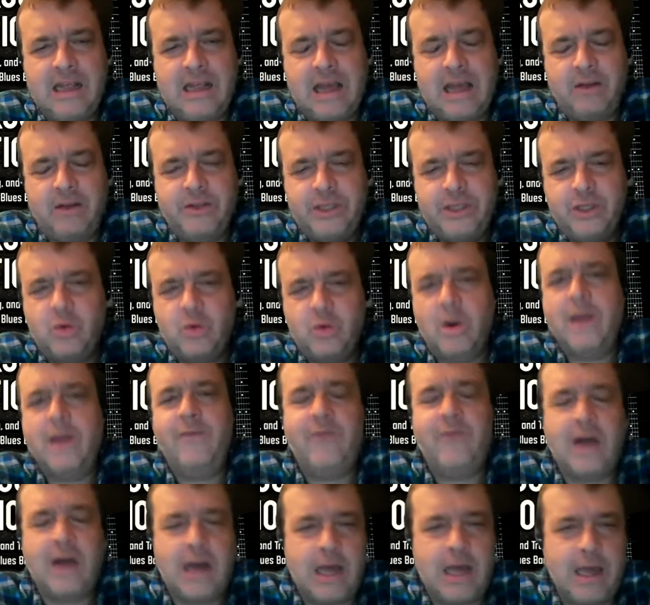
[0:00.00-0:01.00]
out to
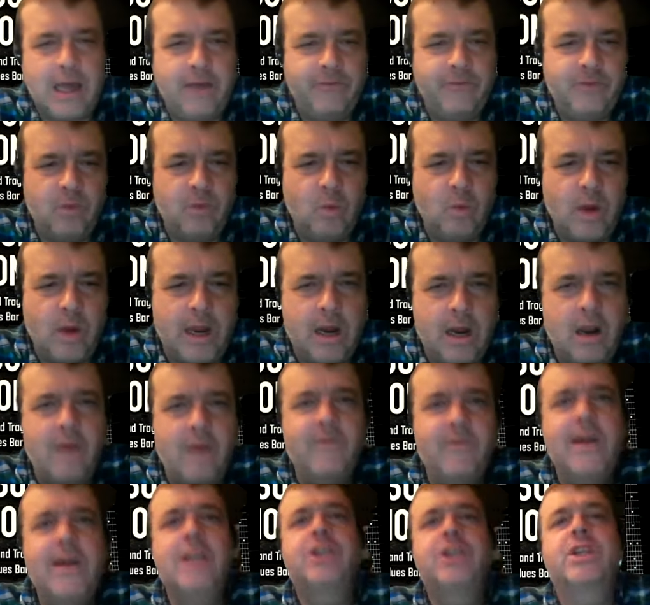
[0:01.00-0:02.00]
25, where
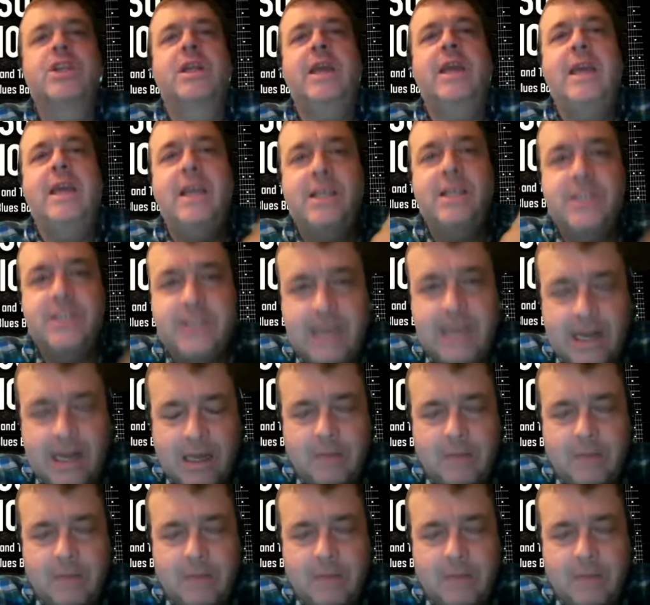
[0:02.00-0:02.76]
eventually he set